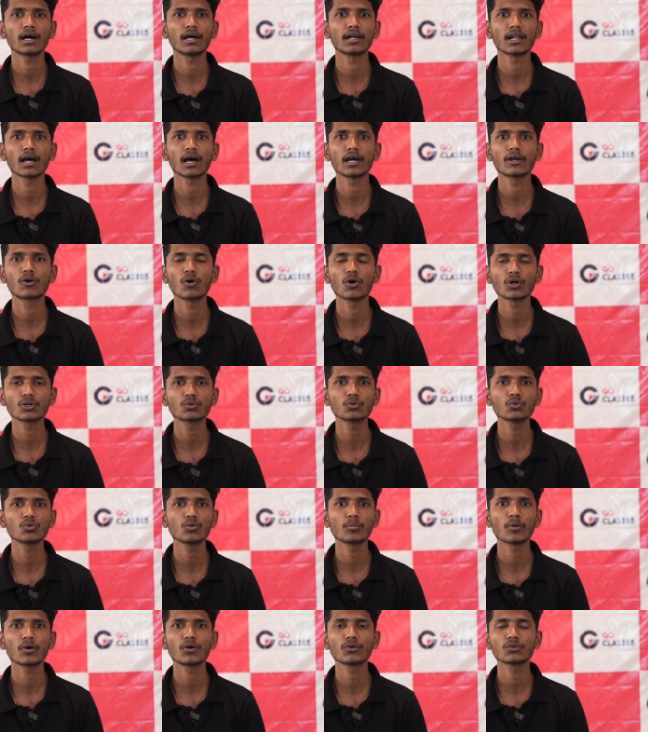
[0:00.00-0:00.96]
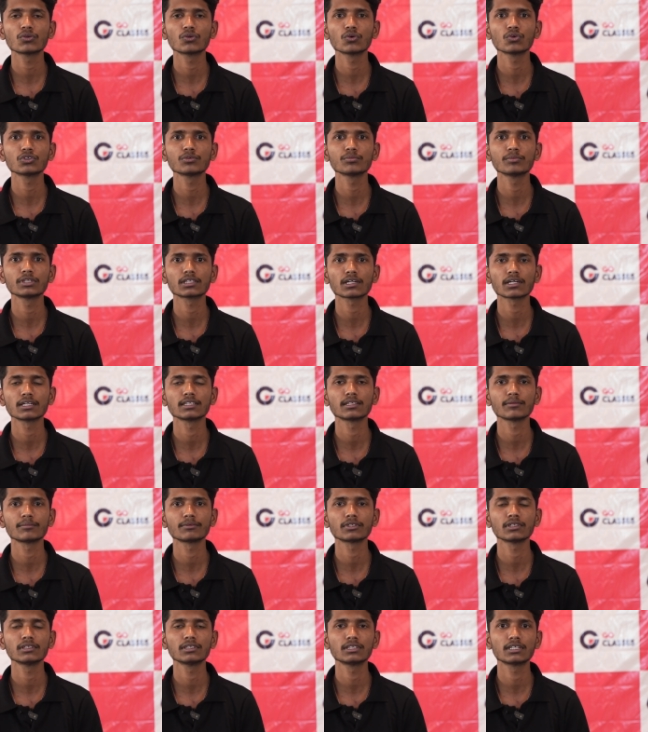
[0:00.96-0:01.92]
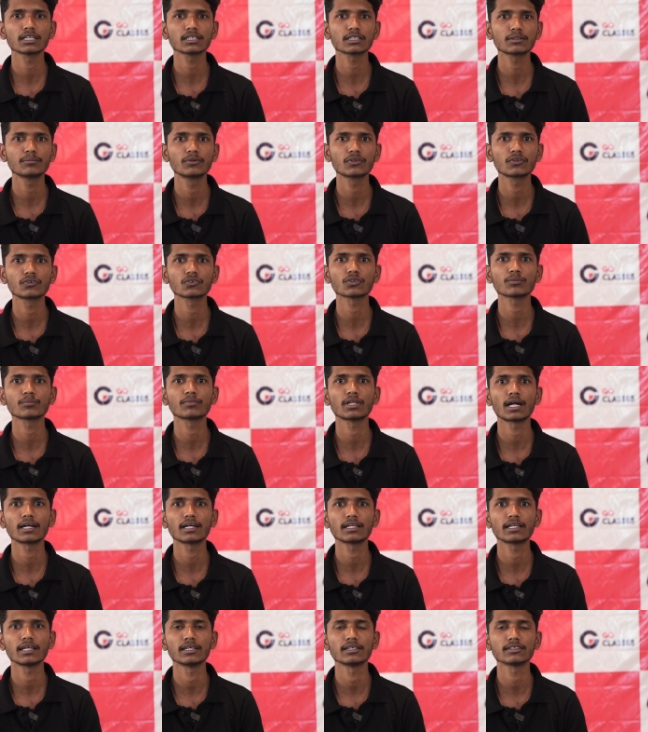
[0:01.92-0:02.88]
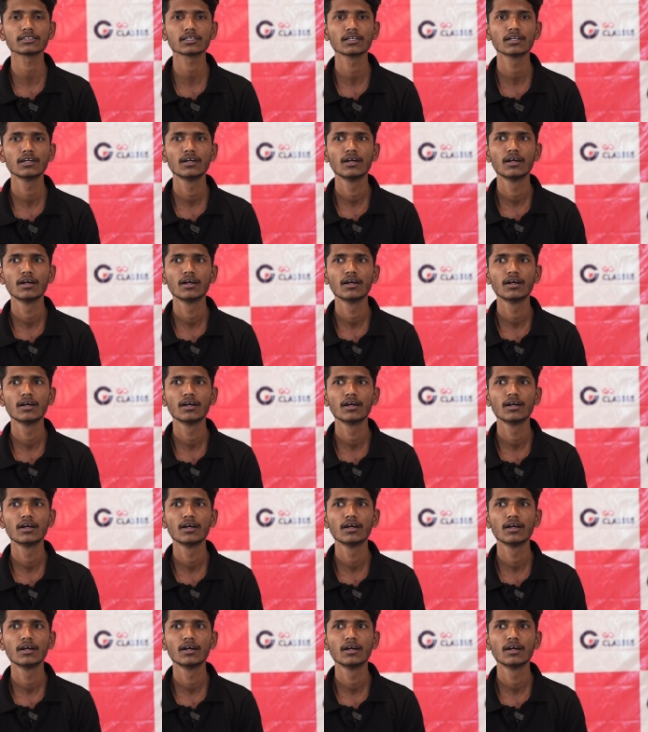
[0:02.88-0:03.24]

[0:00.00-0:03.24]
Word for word: and I got to know about those misconceptions just because of that test.